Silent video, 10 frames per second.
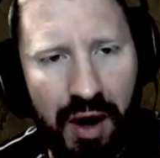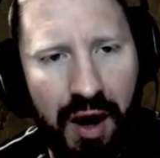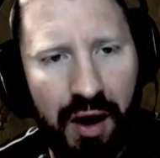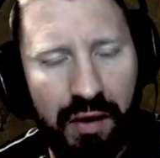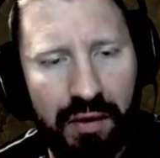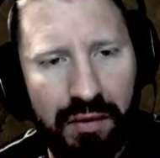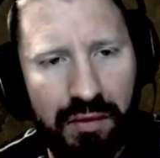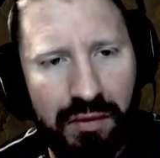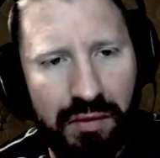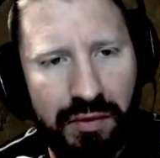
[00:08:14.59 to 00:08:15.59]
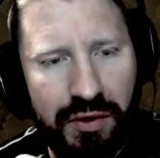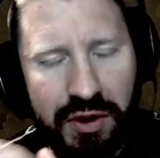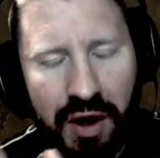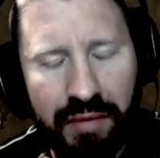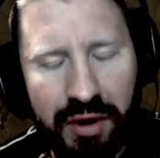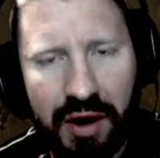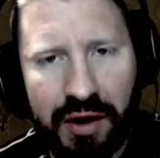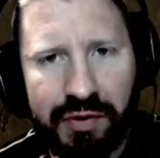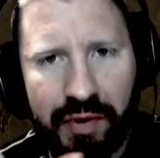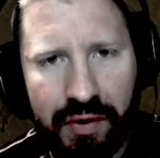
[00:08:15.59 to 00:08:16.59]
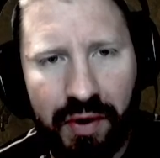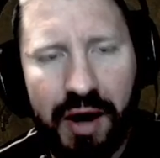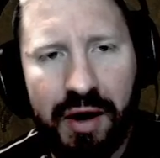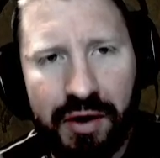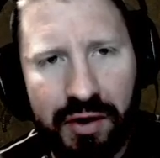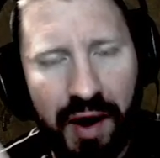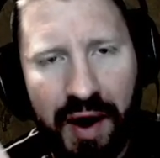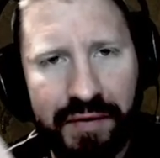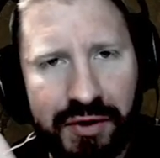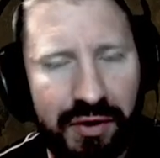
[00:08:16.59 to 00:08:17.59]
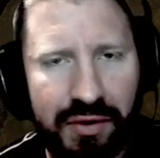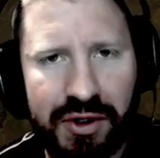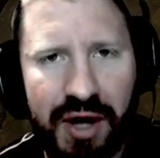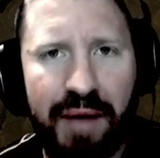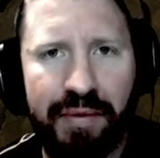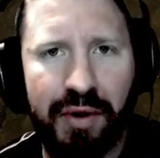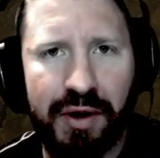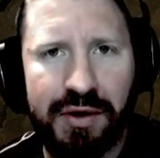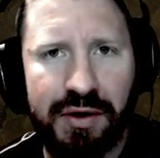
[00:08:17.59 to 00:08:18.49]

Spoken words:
how some things required you have certain stat points,